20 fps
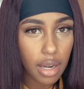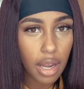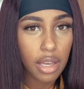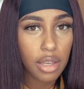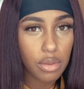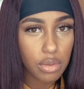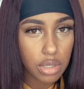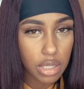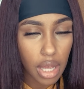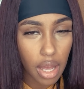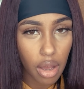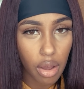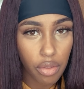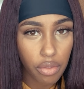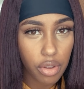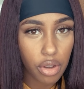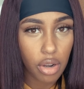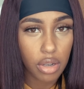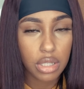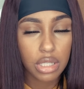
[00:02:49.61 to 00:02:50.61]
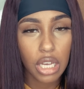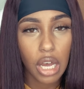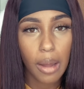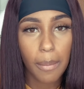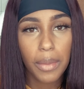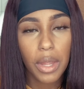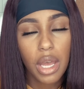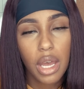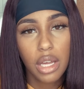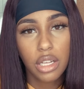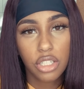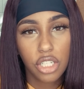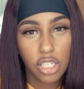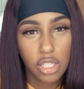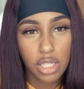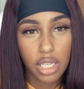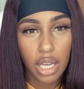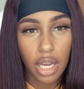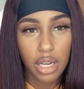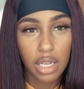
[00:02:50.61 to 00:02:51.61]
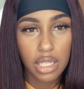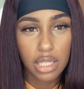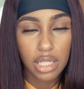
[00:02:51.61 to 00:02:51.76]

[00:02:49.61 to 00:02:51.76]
I used that on there on top just to kind of